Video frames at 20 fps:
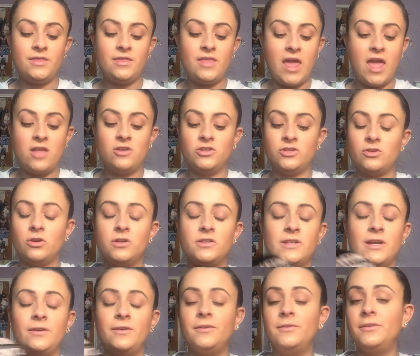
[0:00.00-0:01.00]
they just all
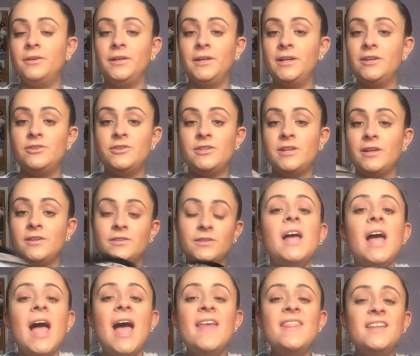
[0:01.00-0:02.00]
sound really interesting.
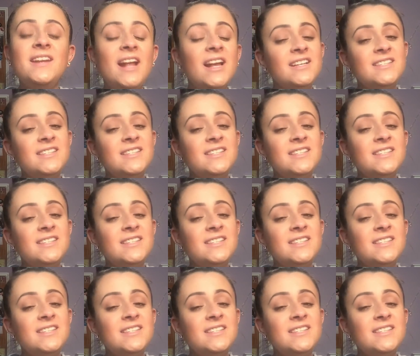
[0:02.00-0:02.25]
And the